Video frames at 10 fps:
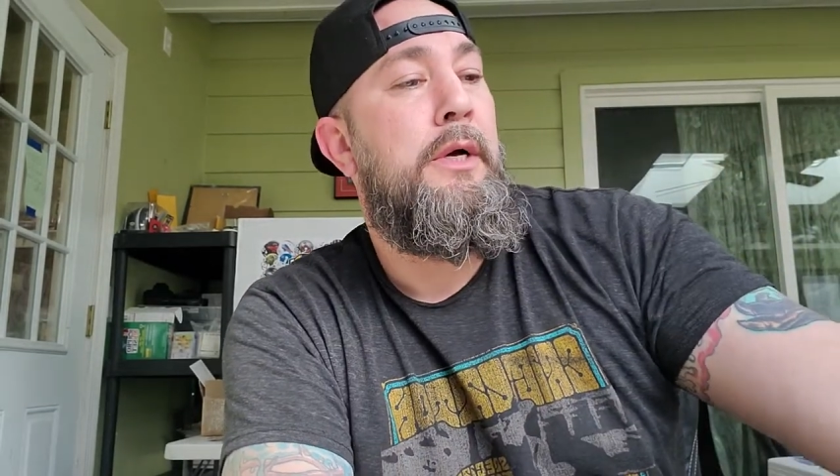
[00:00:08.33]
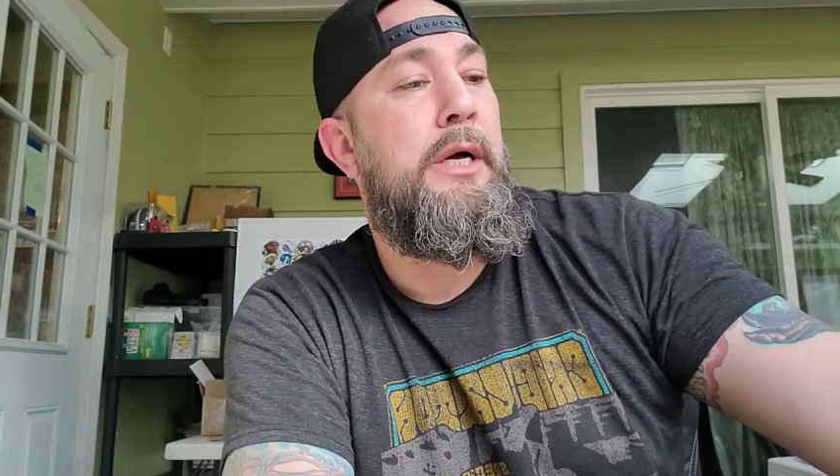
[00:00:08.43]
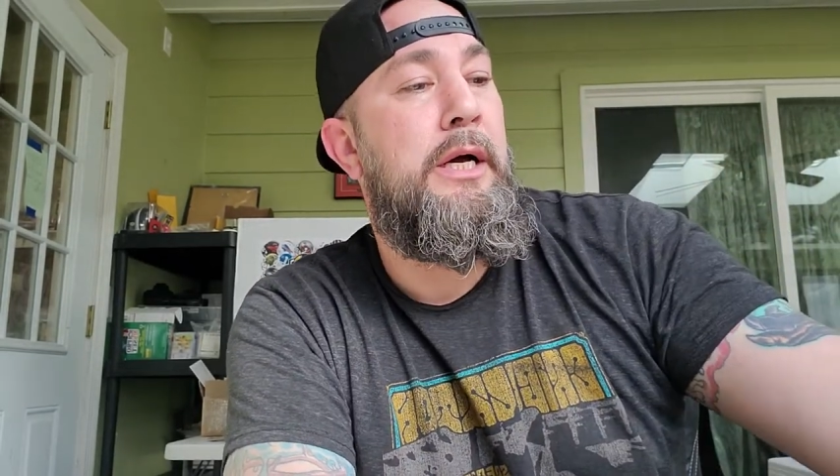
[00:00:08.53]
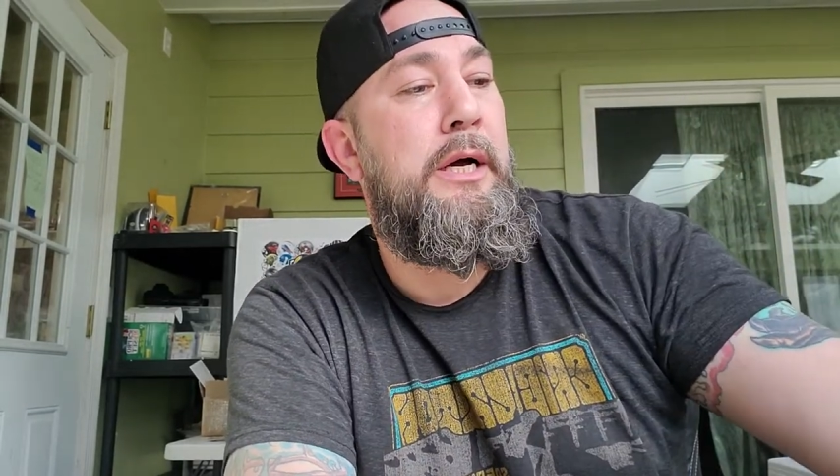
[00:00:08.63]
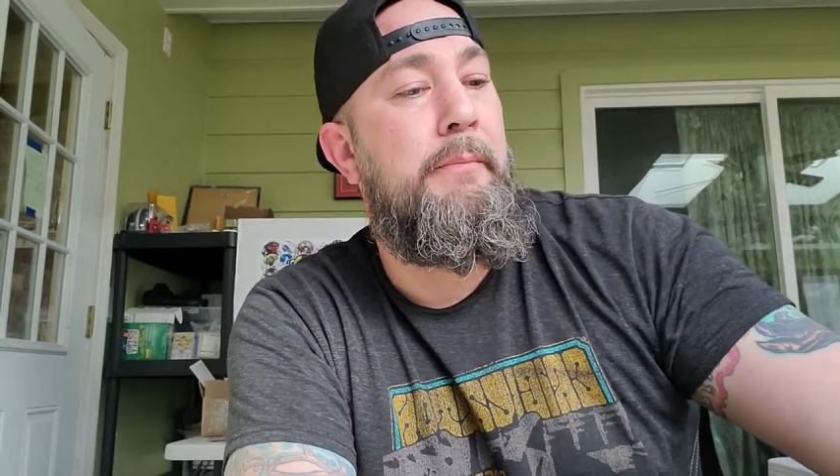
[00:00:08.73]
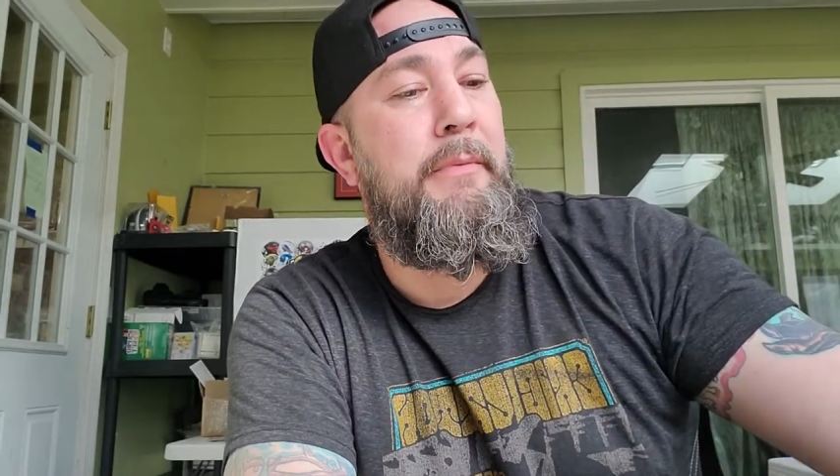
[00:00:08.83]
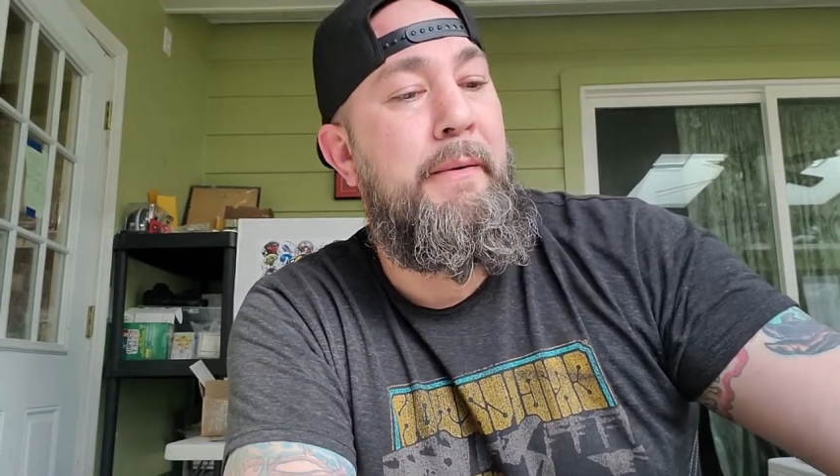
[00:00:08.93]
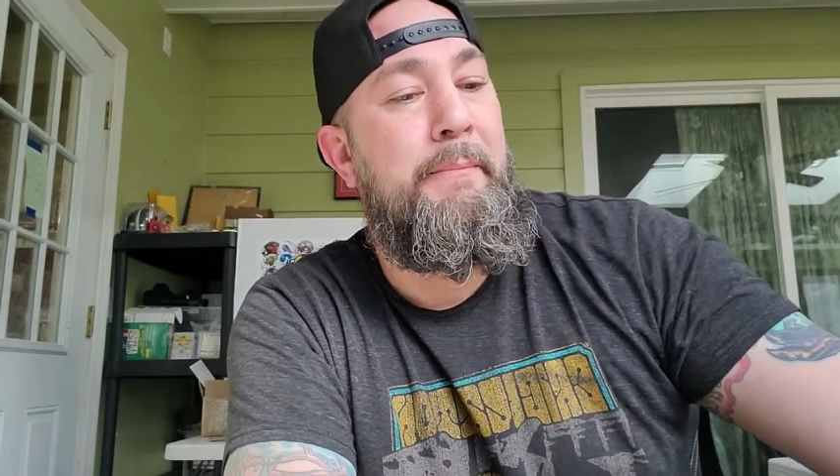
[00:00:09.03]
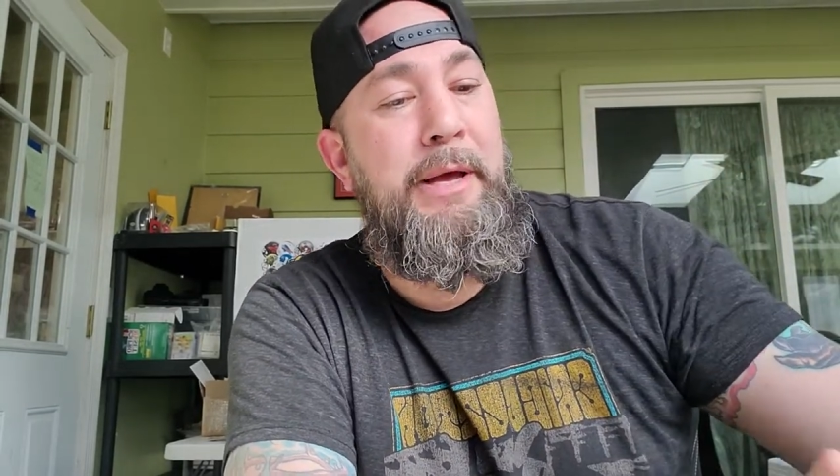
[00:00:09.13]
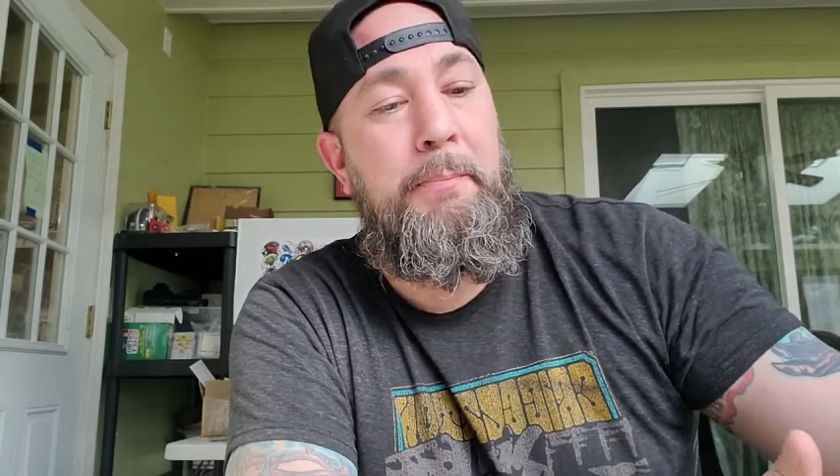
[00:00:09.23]

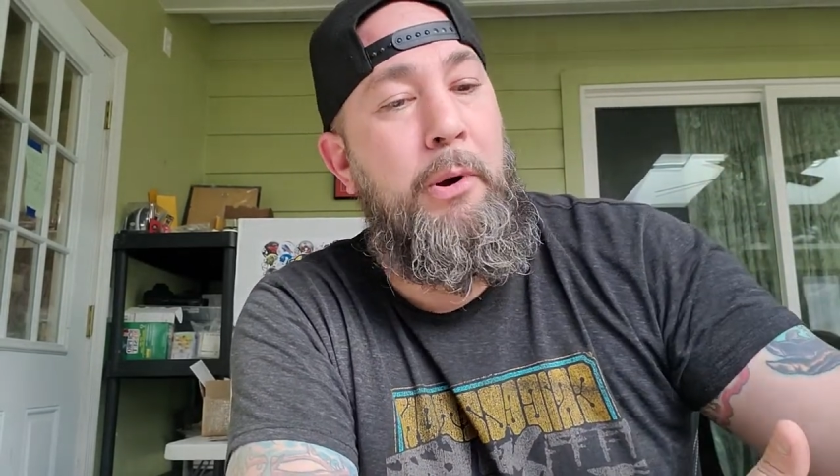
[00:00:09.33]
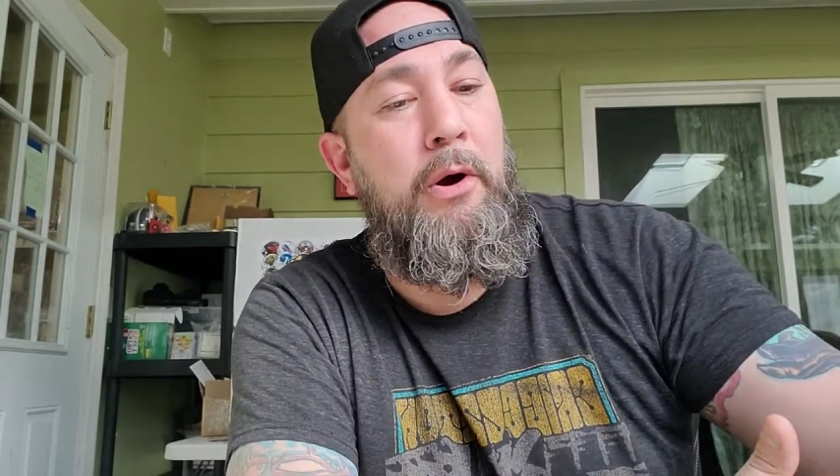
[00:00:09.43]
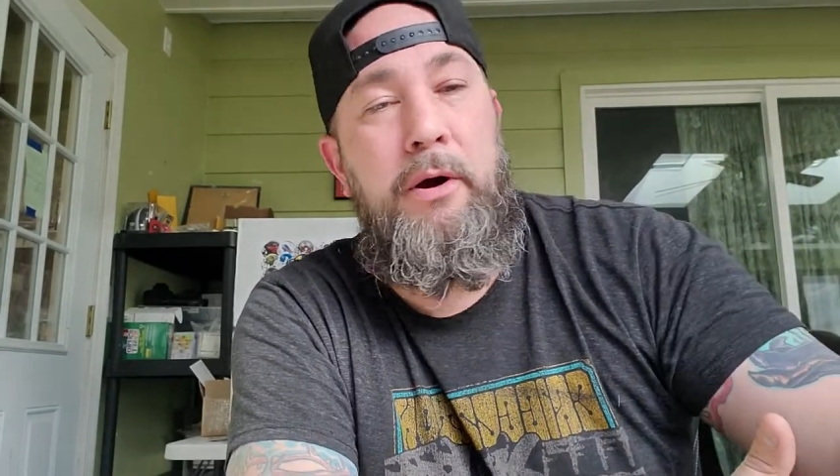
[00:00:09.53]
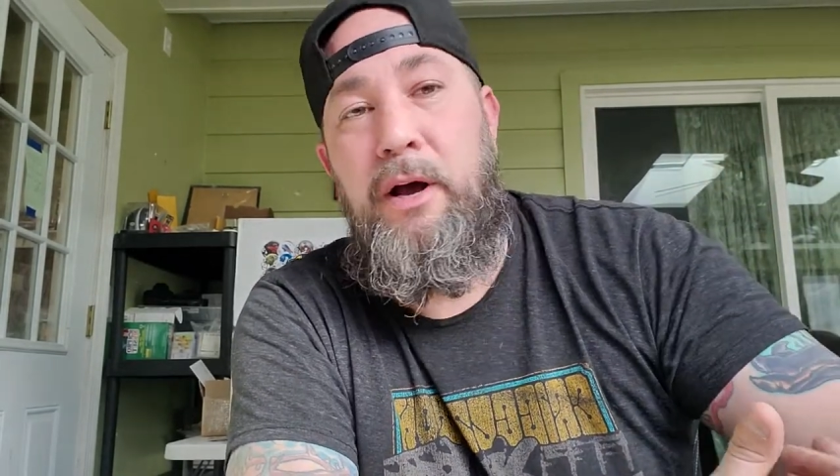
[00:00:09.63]
I've been a part